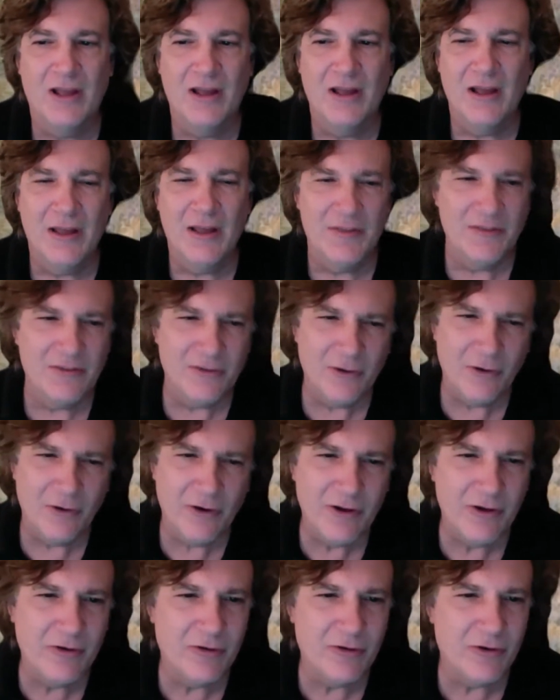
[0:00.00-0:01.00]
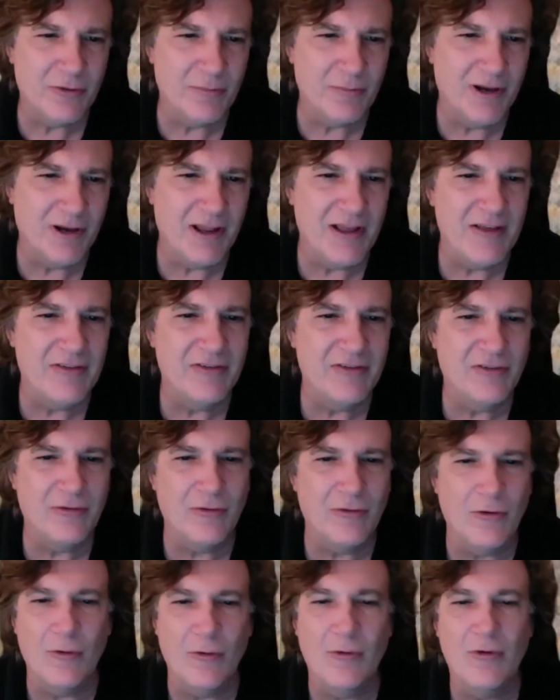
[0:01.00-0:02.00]
And this learning took place
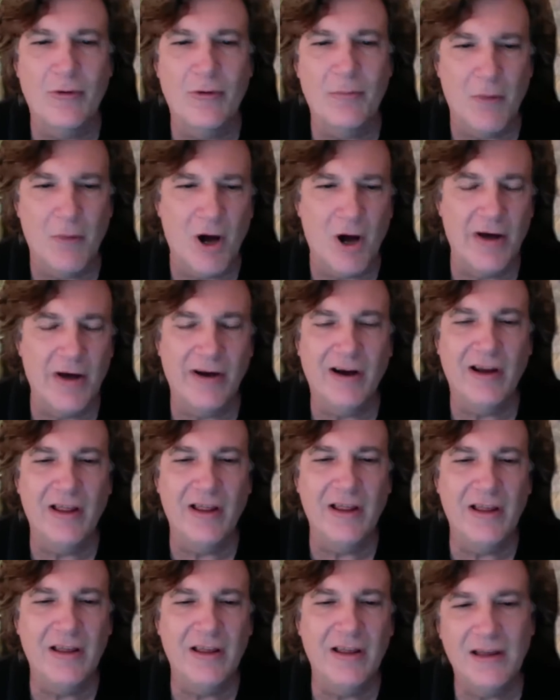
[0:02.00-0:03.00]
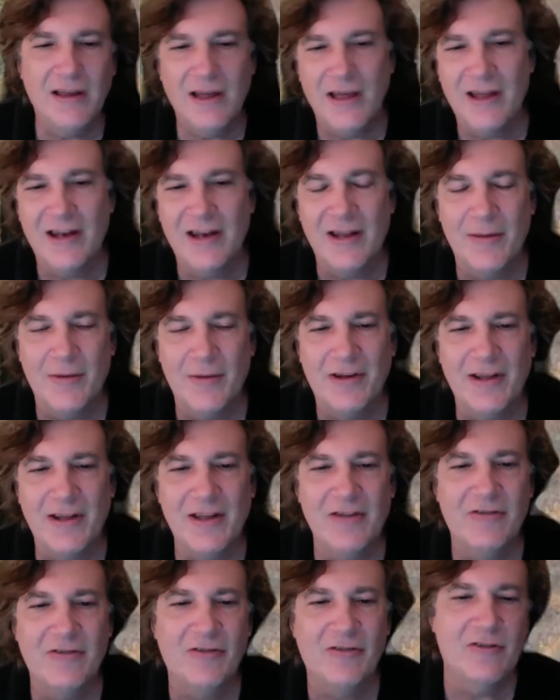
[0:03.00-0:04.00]
through modeling and
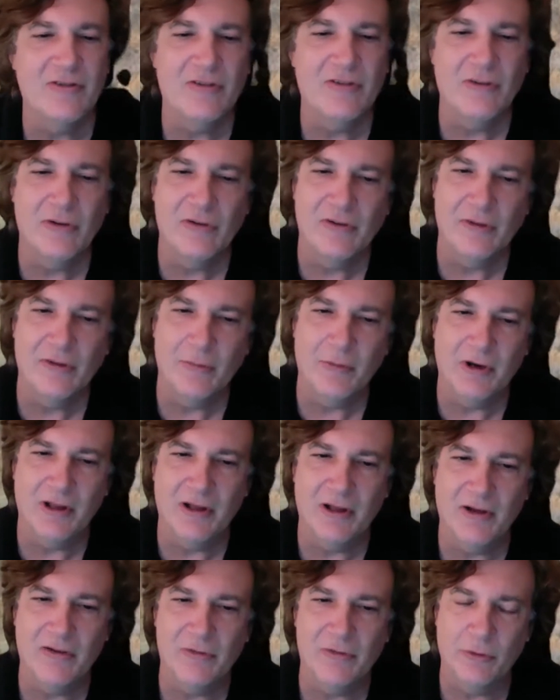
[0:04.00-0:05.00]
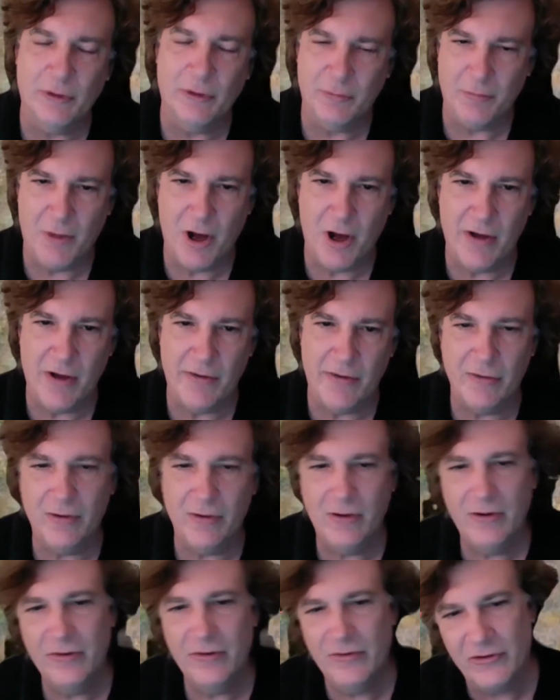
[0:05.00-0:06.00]
imitation. So somebody else would model,
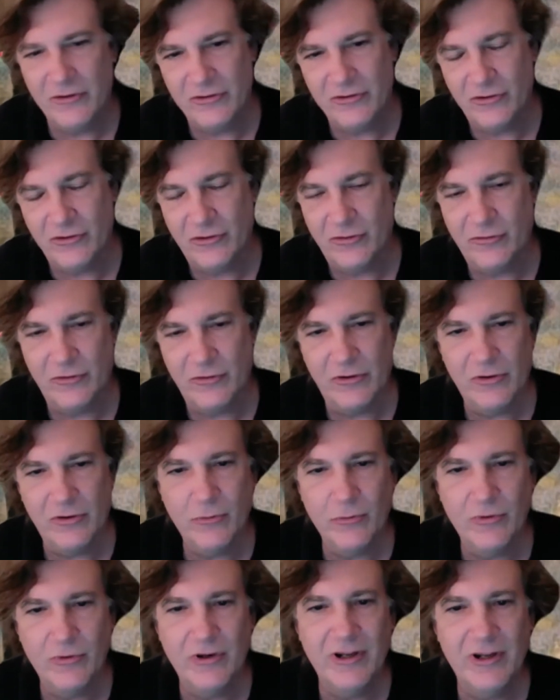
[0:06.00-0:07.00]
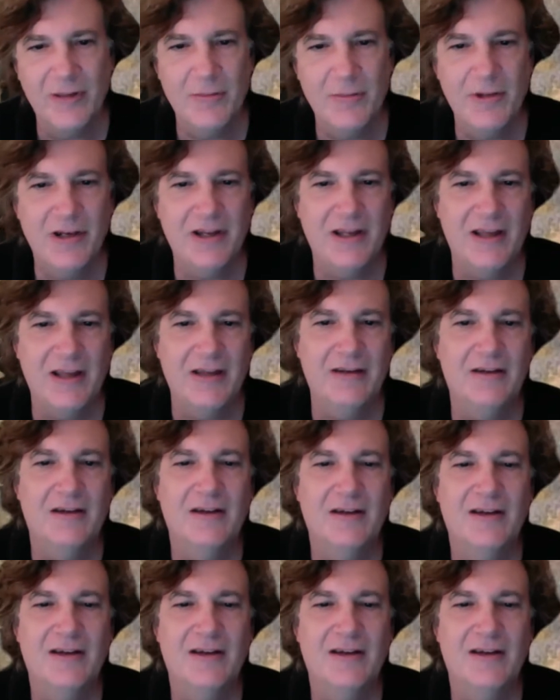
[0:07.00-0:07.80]
the children would imitate.